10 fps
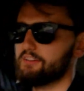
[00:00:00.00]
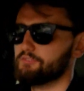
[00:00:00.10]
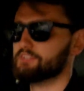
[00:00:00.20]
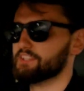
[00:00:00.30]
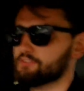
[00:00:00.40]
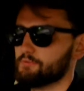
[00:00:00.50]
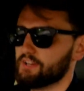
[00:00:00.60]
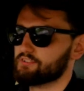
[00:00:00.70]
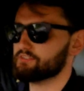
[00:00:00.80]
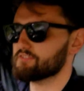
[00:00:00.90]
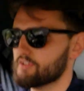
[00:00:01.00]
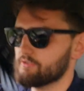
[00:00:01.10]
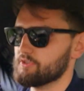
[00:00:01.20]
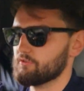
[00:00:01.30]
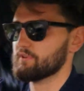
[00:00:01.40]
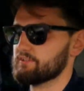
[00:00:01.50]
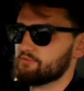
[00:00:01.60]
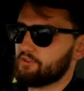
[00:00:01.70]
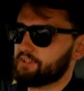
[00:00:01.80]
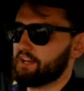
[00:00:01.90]
on the situation. So, you know, whether you've
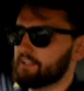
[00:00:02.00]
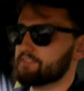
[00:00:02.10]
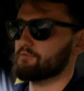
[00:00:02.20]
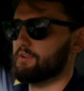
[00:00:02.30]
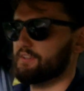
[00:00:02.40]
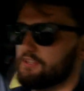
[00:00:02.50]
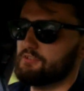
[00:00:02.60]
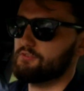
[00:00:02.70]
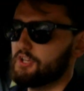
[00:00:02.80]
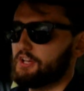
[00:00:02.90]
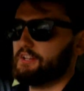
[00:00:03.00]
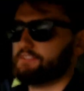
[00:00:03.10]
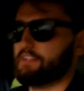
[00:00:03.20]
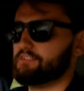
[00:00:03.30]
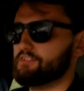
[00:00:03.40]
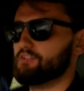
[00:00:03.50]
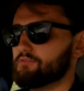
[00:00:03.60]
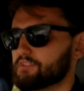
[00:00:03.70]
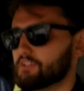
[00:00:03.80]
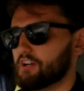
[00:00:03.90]
got kids or whether you tend to
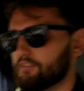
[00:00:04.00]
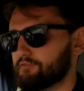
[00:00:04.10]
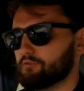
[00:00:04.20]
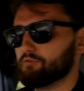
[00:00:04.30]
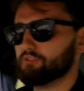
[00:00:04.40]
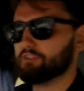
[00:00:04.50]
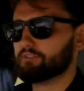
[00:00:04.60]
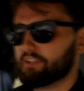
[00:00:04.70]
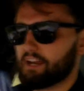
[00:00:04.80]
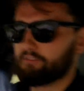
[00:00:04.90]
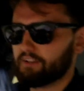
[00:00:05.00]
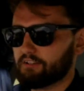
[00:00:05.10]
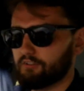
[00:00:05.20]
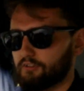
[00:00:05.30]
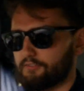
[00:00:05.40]
use the car for, you know, carrying a lot,